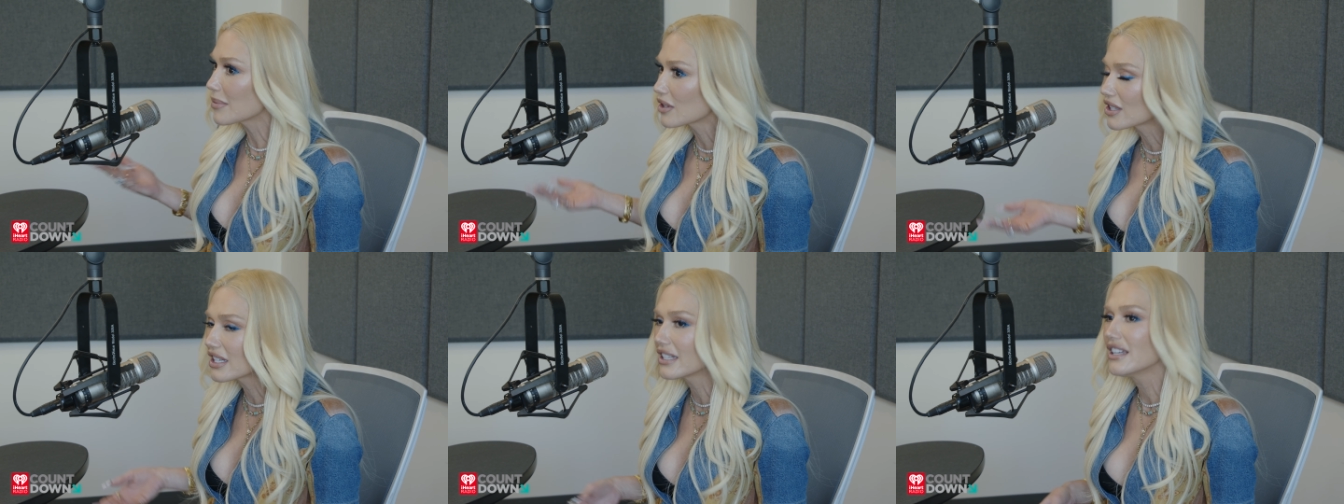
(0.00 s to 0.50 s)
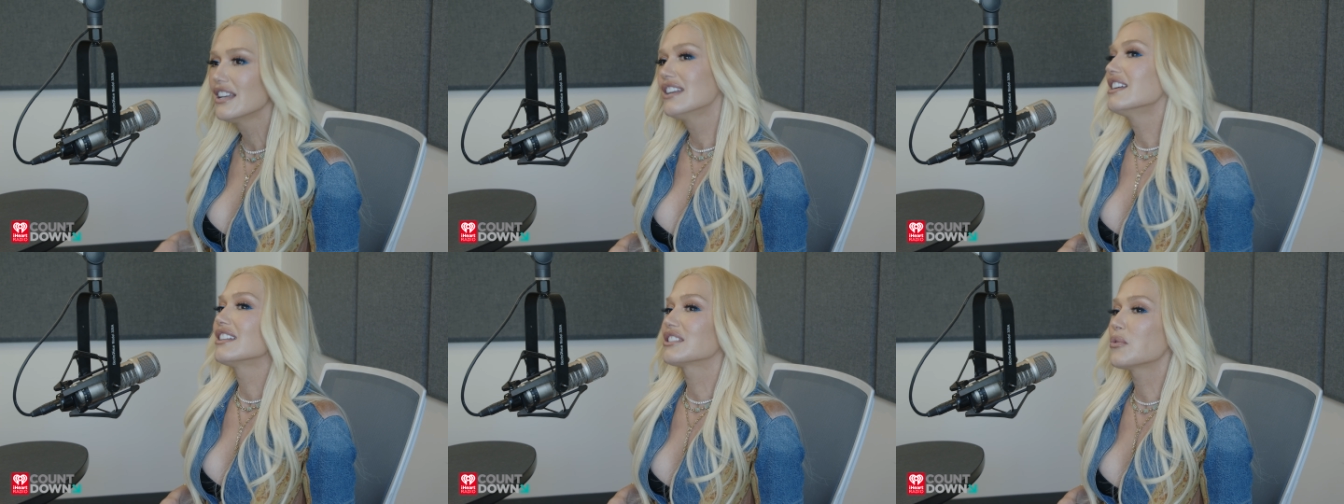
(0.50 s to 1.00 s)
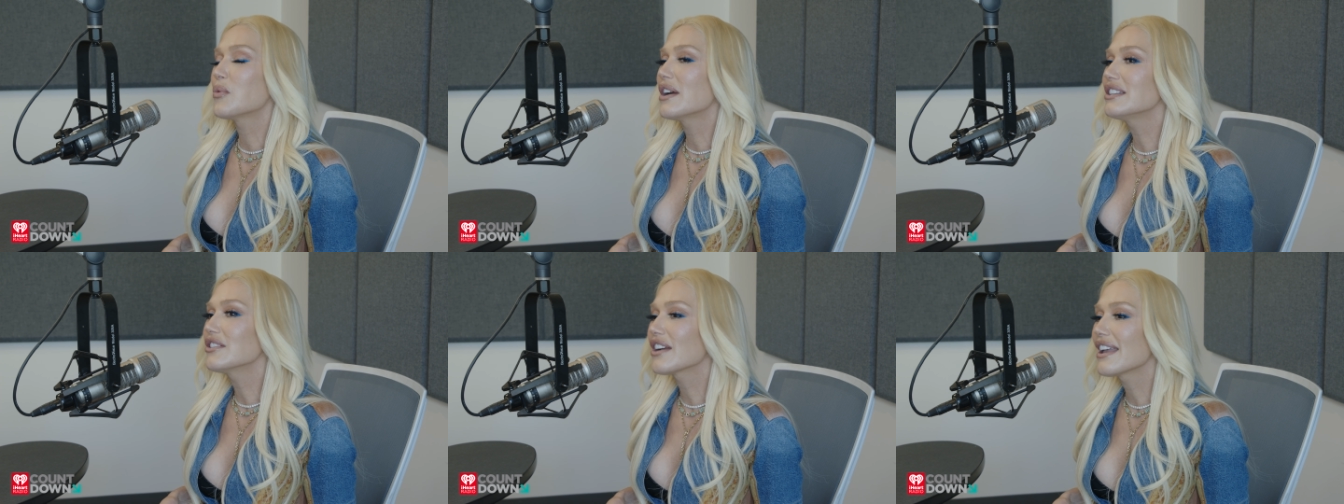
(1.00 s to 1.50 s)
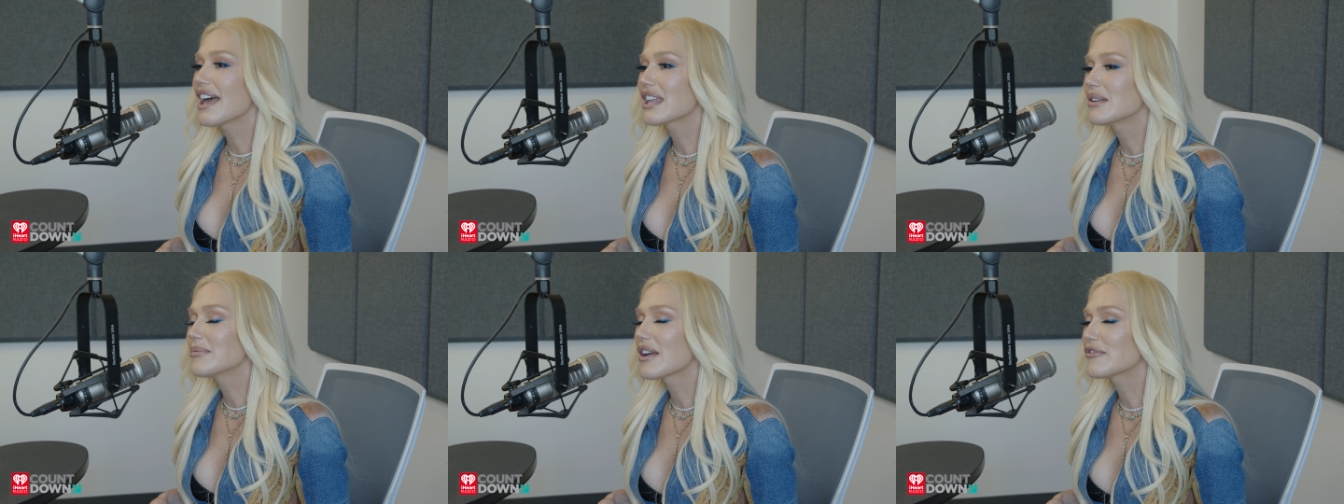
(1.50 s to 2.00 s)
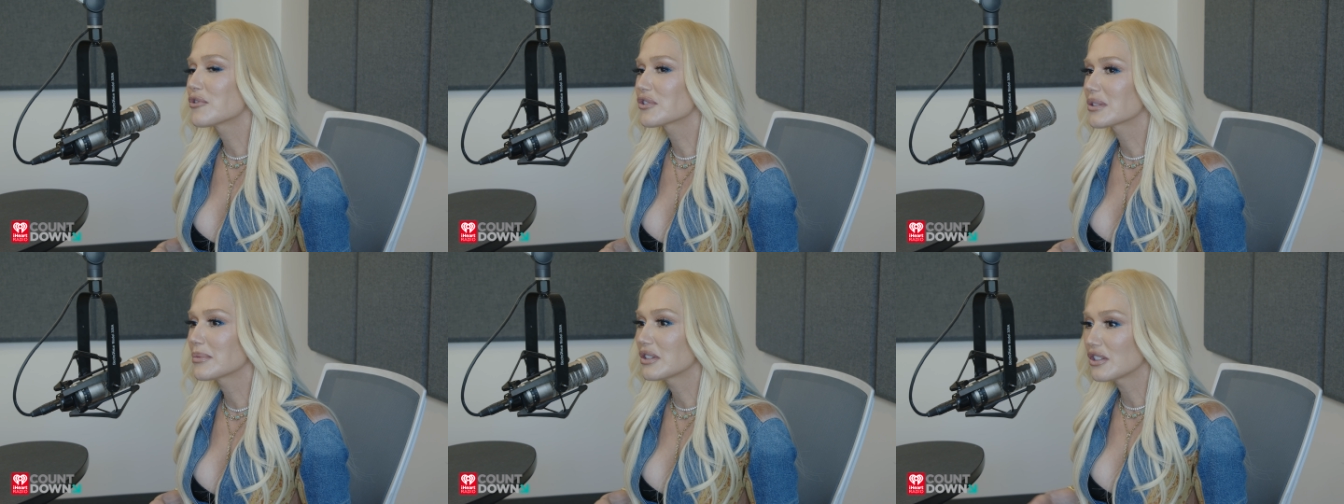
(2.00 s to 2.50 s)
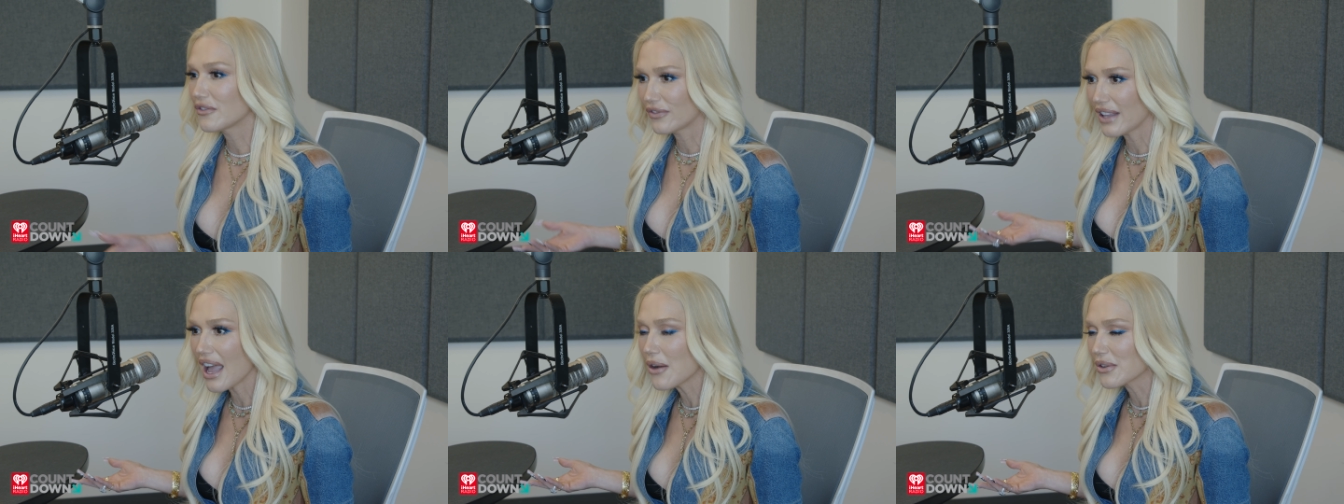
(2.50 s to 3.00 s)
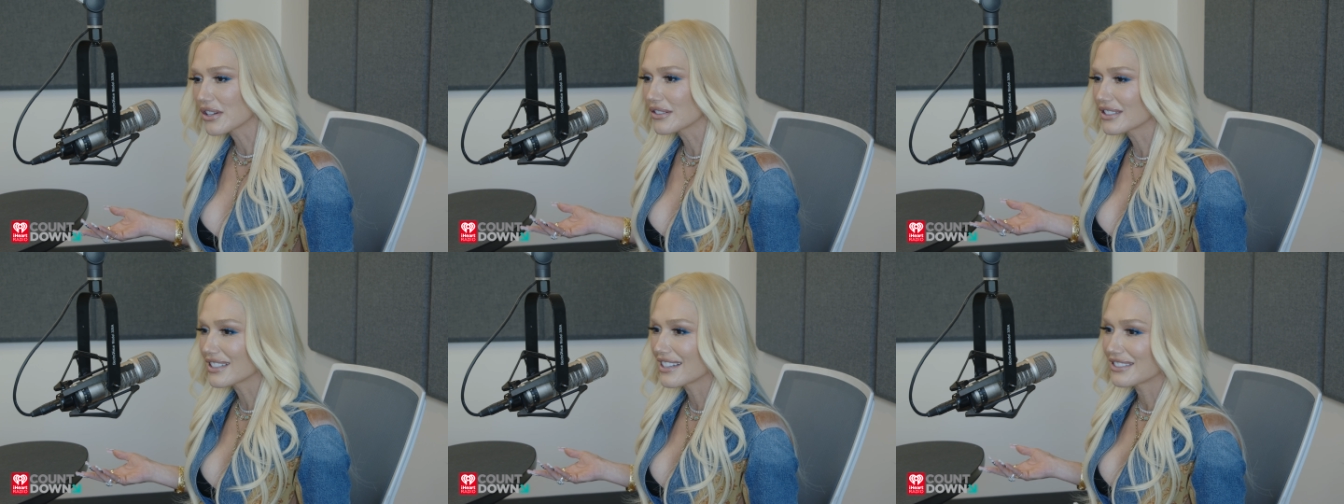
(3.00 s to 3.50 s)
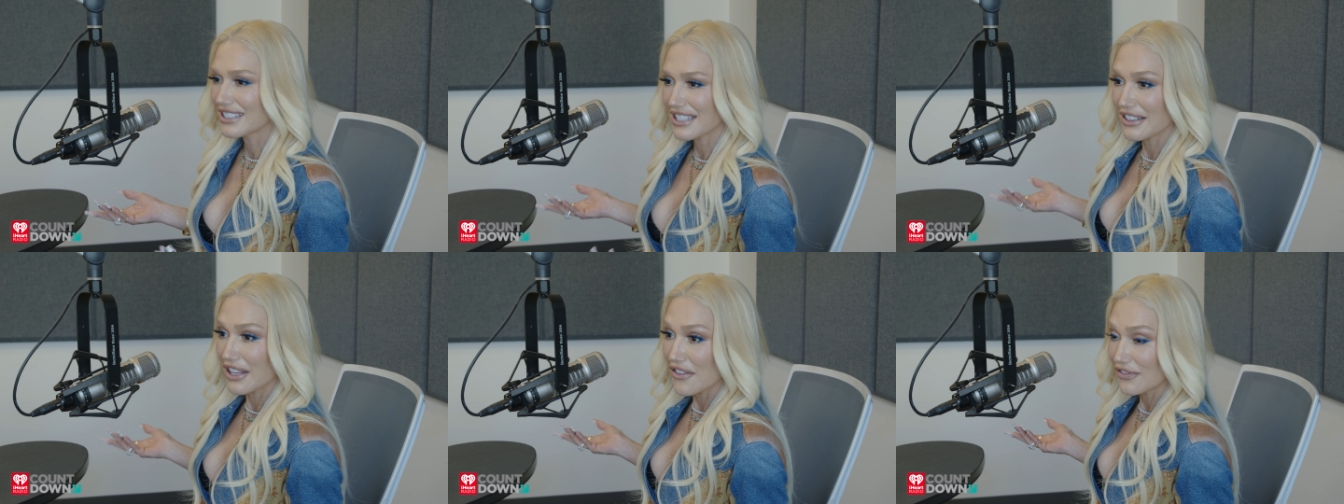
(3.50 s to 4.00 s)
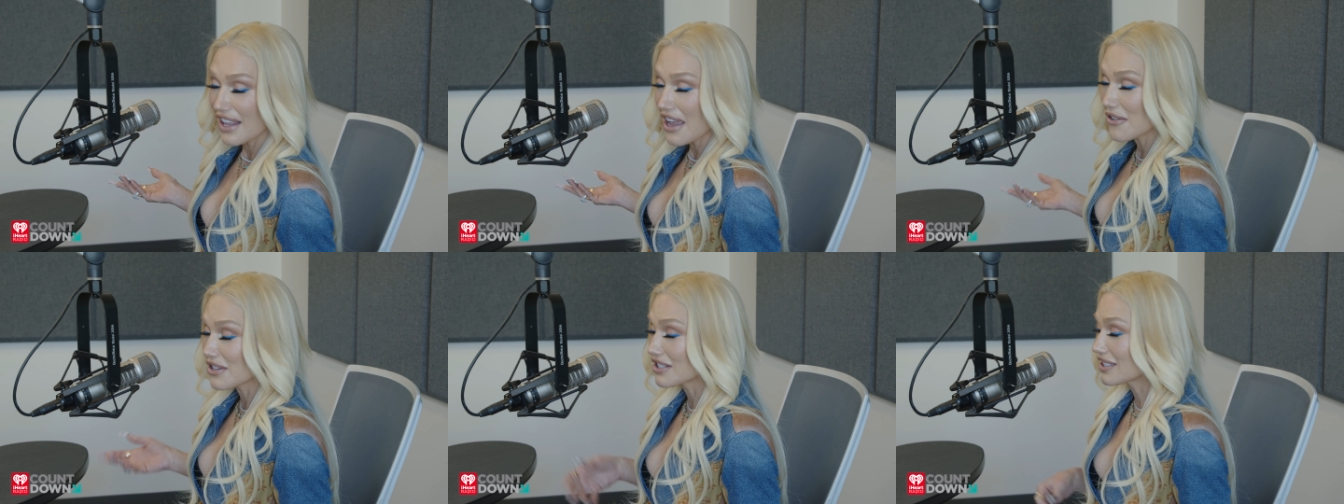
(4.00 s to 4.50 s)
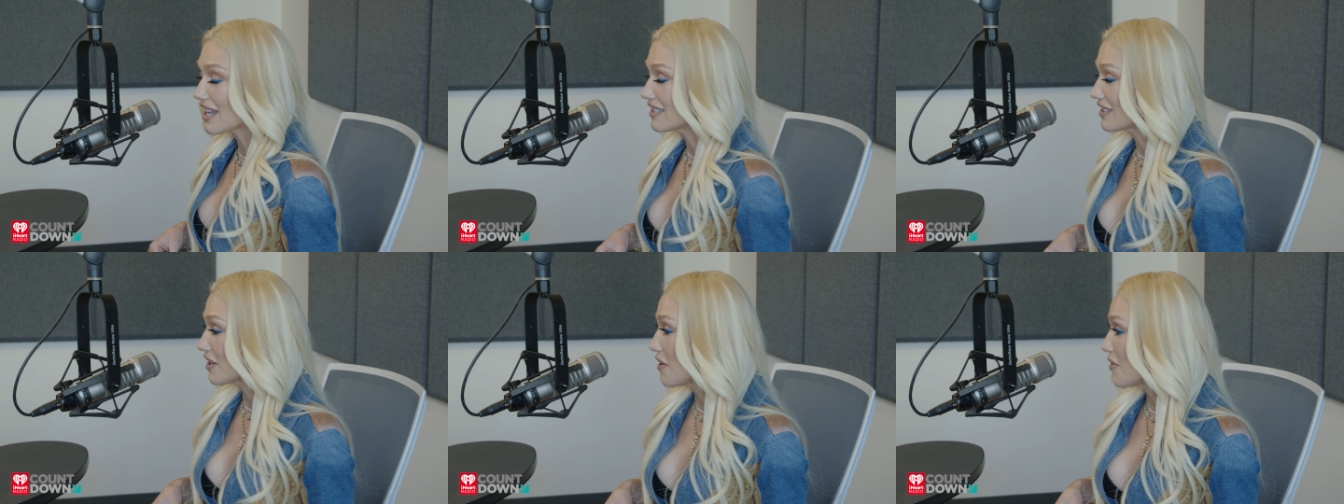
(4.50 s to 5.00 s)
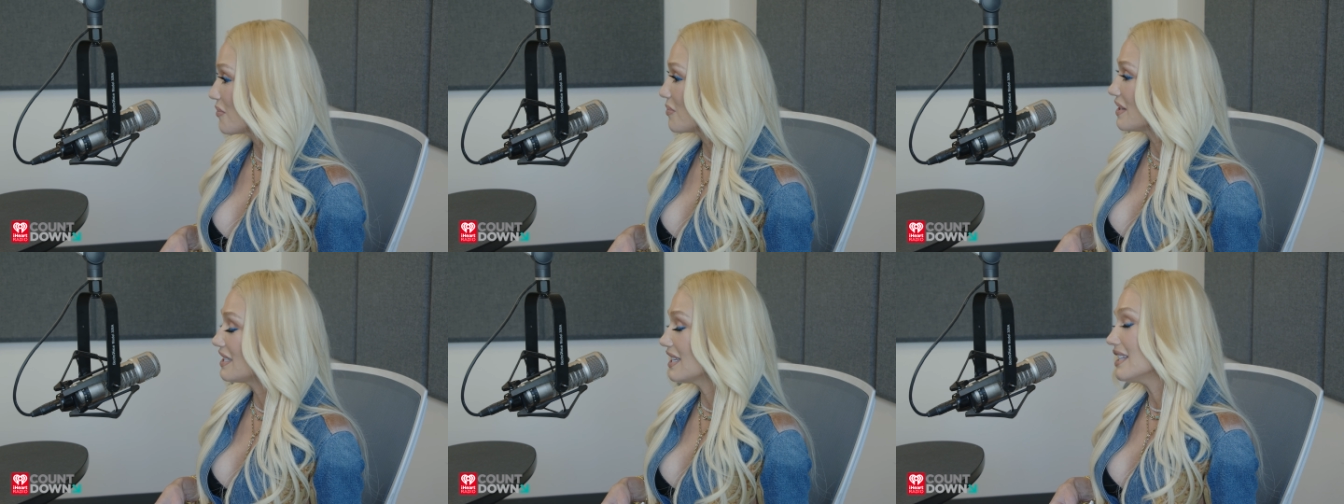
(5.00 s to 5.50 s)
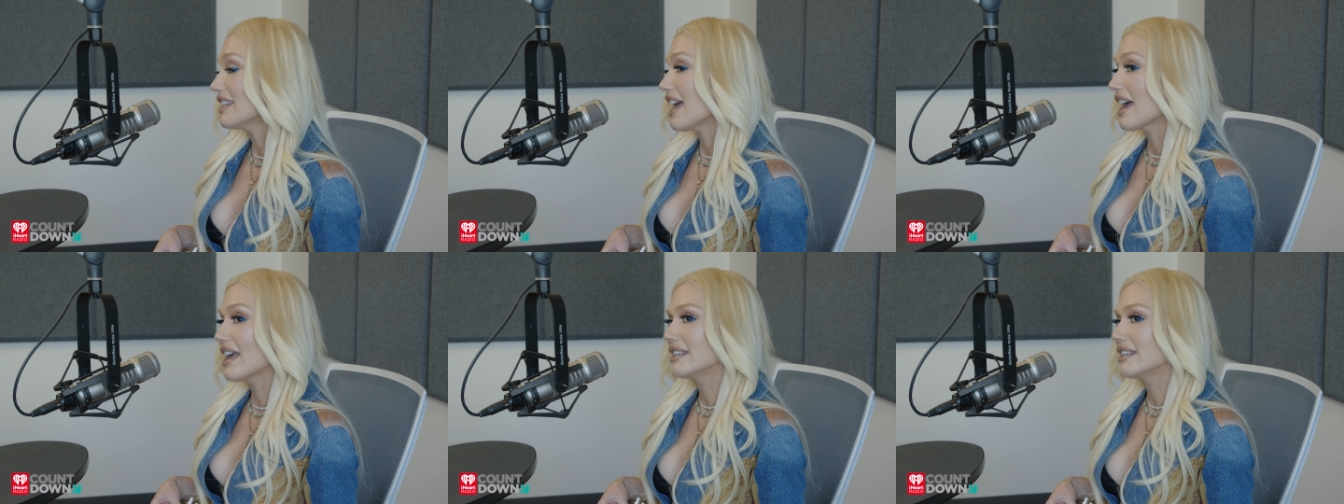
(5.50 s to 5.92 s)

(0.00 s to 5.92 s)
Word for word: learning so one year I had him, I forced him to do flowers and because I love flowers. And so we did that.